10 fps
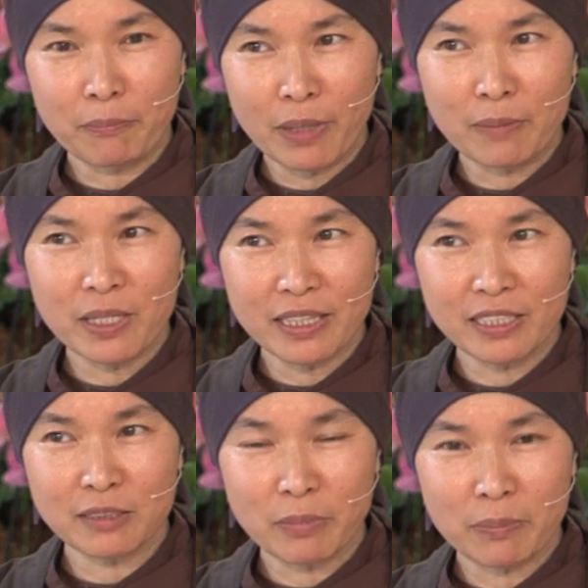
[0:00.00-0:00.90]
Maybe
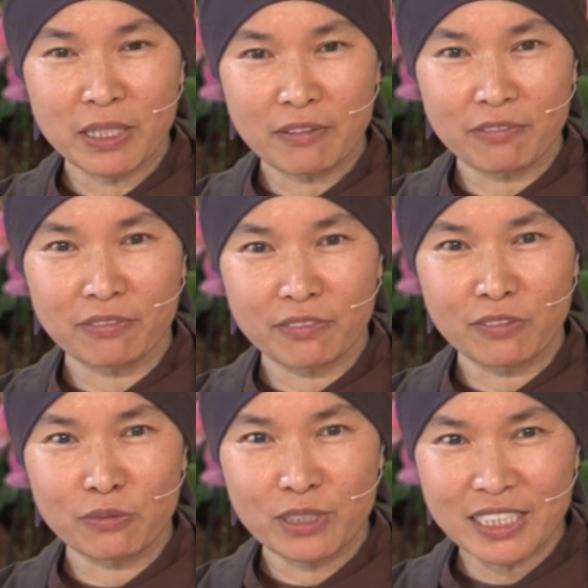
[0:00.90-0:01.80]
this might be the
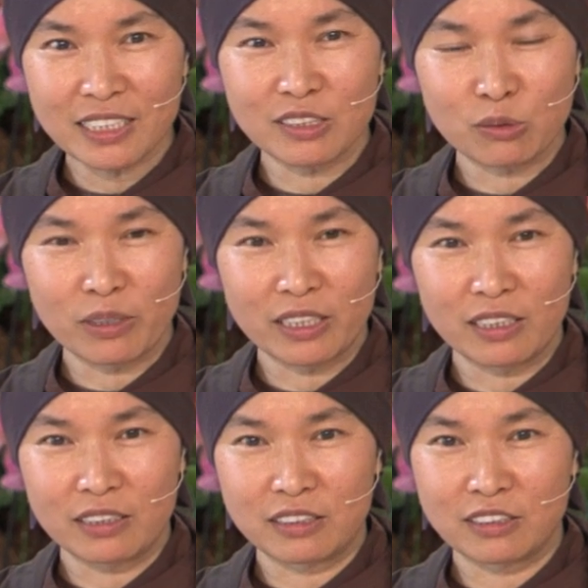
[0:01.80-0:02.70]
reasons why
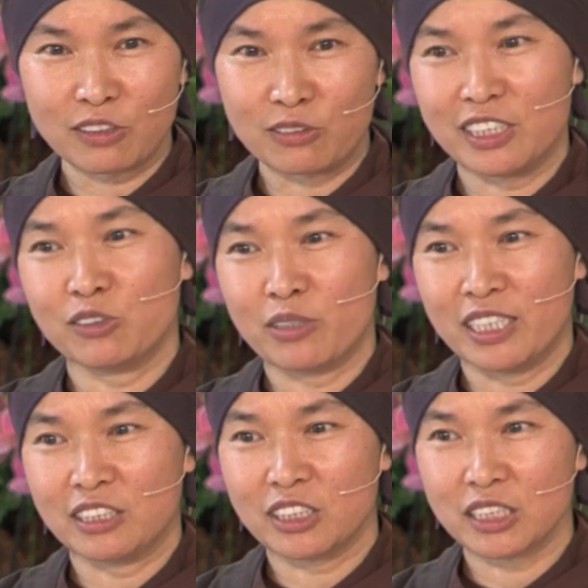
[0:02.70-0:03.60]
they're so
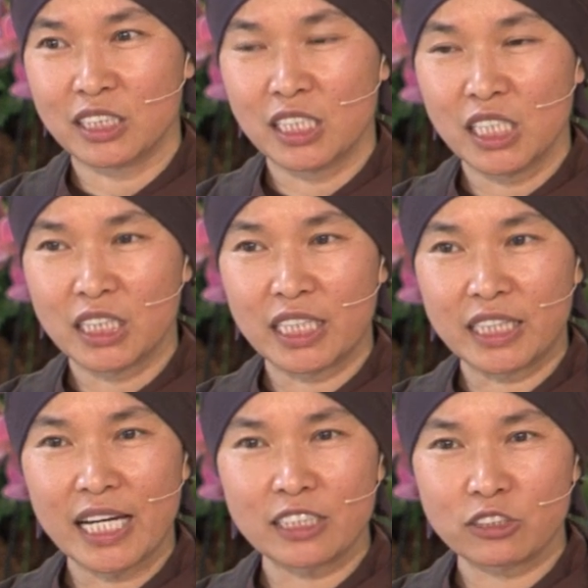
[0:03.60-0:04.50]
deranged,
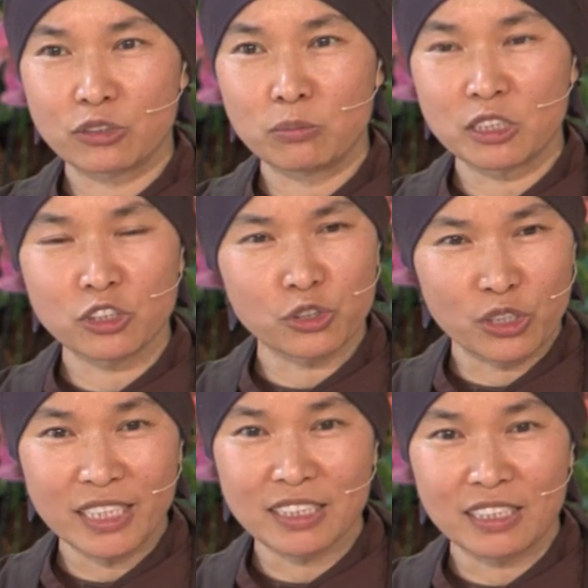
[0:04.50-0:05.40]
that they had too much
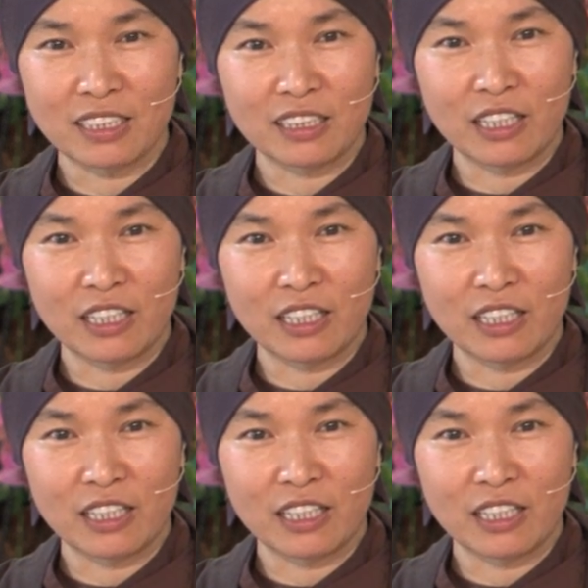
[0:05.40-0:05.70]
stress in their